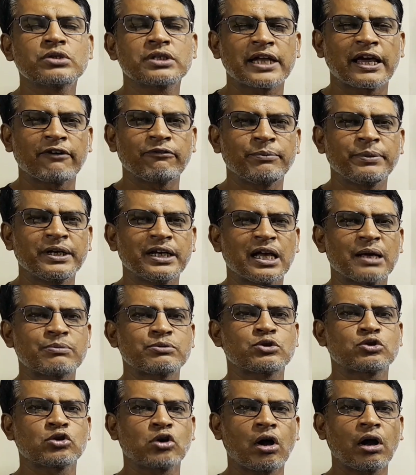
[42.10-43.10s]
have been
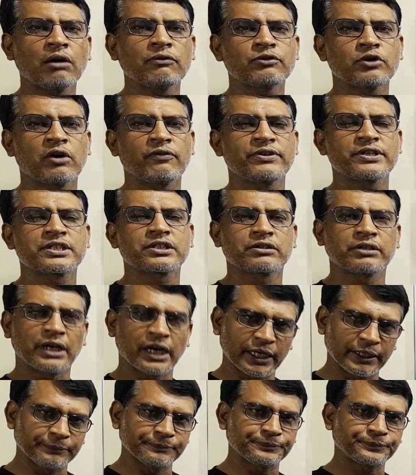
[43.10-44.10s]
absolved of his
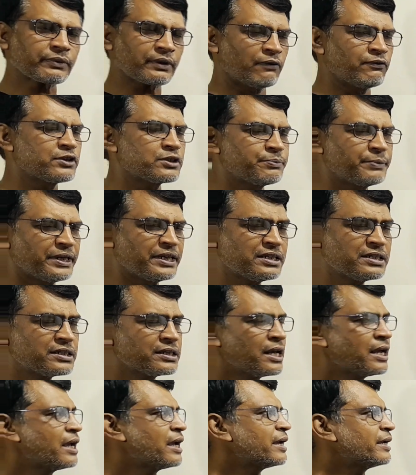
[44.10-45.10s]
crime, which means
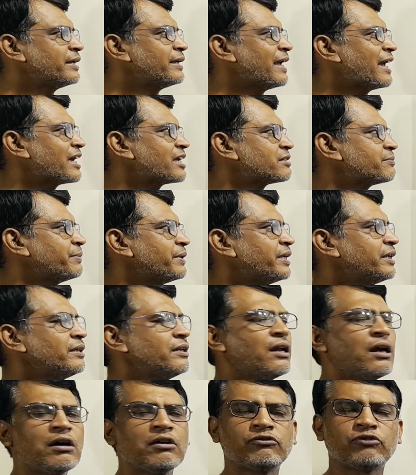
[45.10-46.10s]
he has been
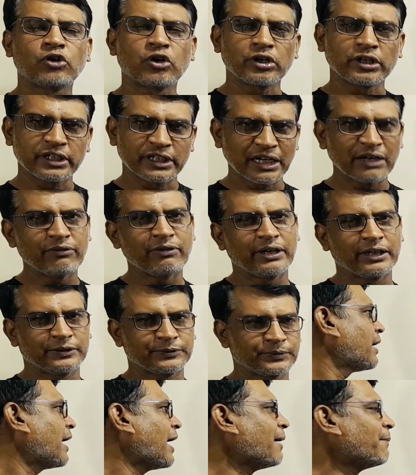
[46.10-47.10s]
forgiven.
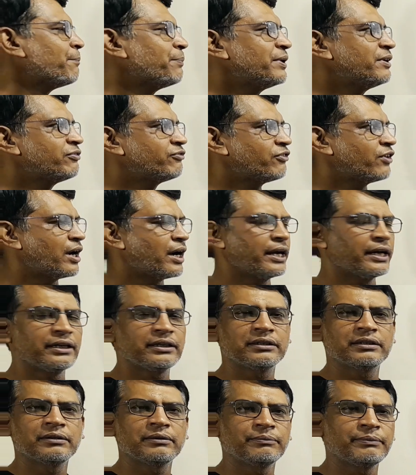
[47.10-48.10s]
Amplify
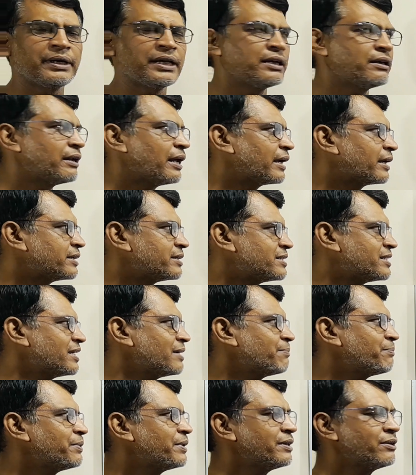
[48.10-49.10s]
mean like
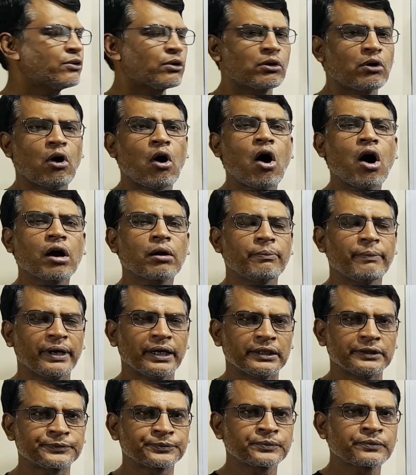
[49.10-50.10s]
deepen or
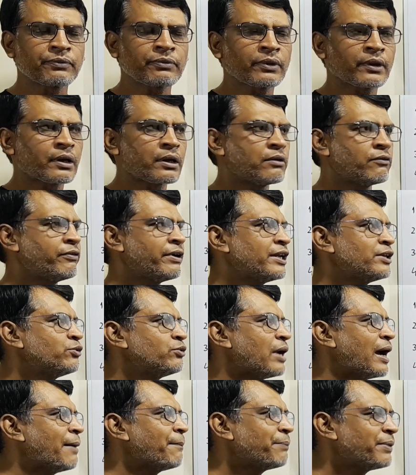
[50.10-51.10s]
augment. When
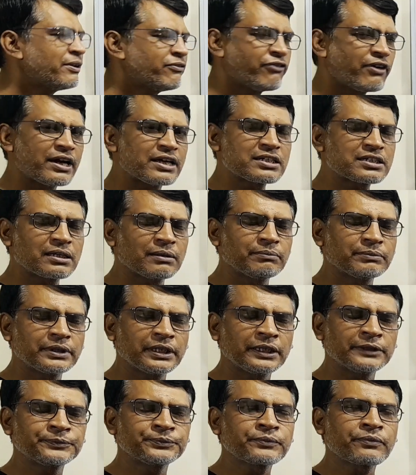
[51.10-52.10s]
you amplify
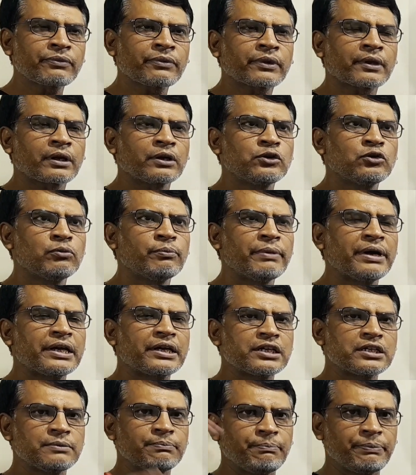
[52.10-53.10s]
something, you
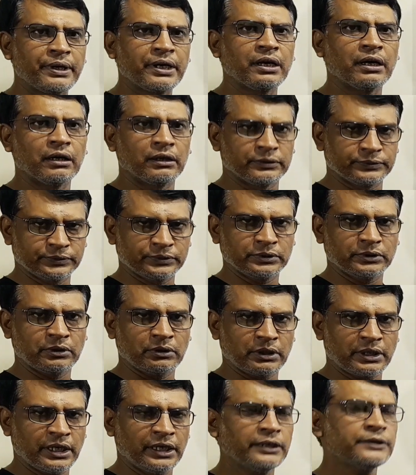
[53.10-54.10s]
make it bigger. Okay.